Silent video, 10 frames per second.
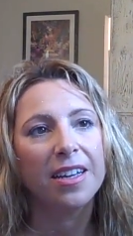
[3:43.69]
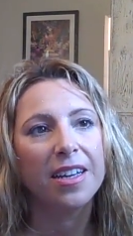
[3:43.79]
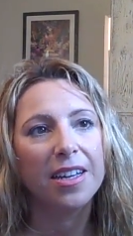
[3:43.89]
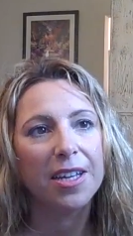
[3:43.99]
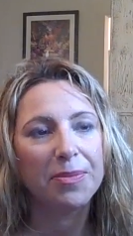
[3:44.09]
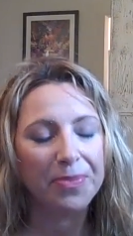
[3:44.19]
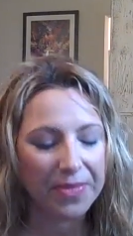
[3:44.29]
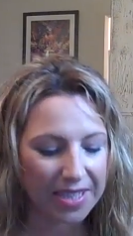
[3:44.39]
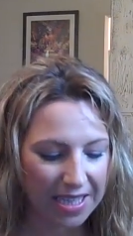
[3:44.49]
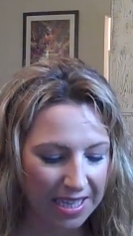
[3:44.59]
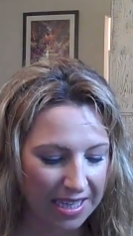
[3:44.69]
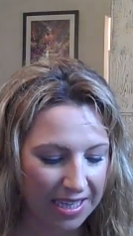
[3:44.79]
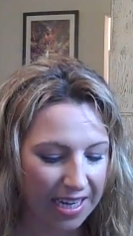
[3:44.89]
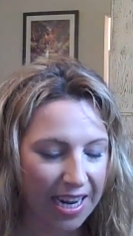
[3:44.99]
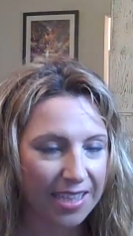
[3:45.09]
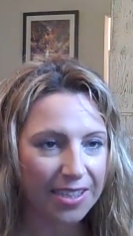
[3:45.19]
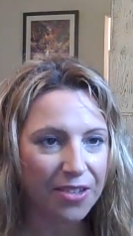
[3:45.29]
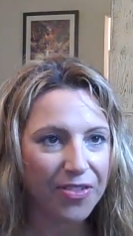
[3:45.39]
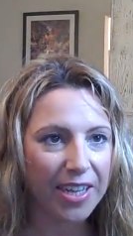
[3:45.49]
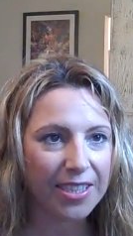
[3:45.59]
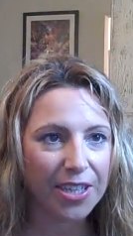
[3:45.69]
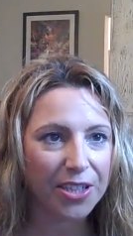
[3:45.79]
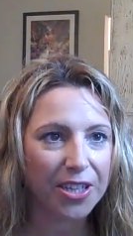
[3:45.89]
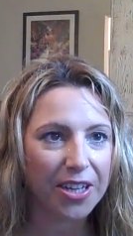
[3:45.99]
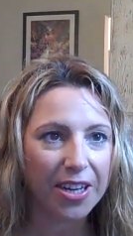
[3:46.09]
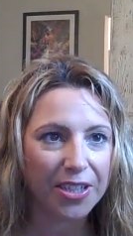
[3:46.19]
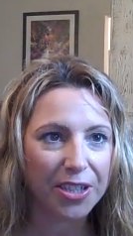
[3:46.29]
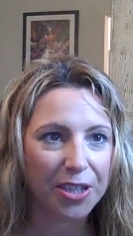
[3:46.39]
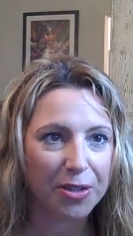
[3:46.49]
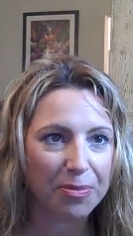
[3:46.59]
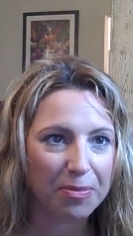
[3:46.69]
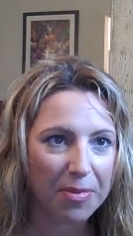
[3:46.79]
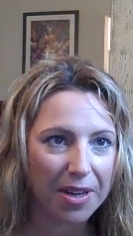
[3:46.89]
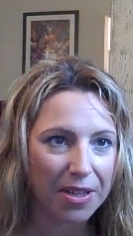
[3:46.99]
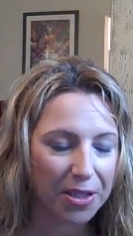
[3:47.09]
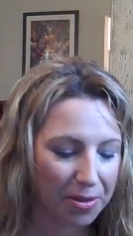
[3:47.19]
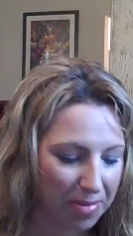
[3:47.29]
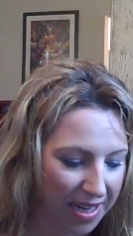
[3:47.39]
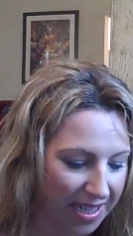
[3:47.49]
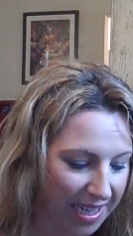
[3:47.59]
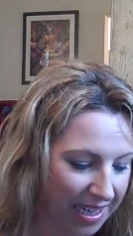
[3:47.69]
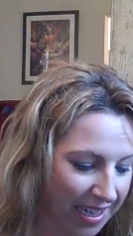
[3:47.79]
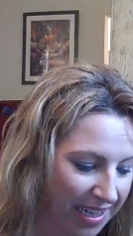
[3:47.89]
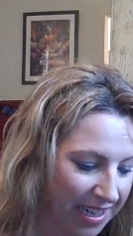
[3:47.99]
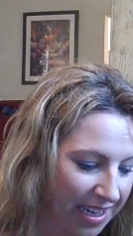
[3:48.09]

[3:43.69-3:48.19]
Um, that has an effect on your on your on your body.